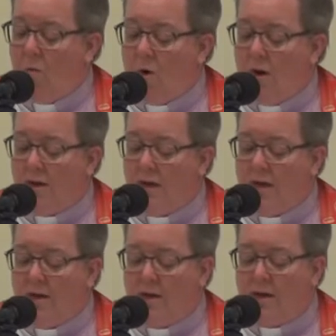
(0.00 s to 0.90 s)
wants
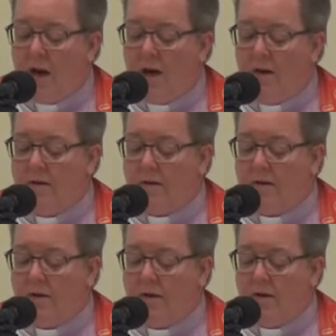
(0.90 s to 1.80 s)
and desires,
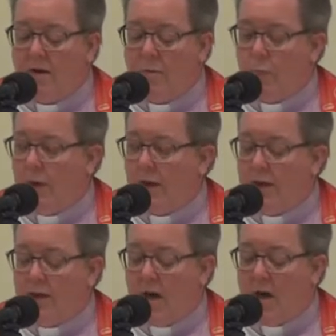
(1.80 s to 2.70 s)
putting
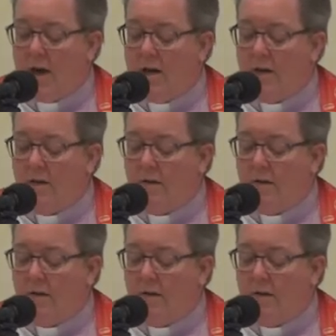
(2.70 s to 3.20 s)
aside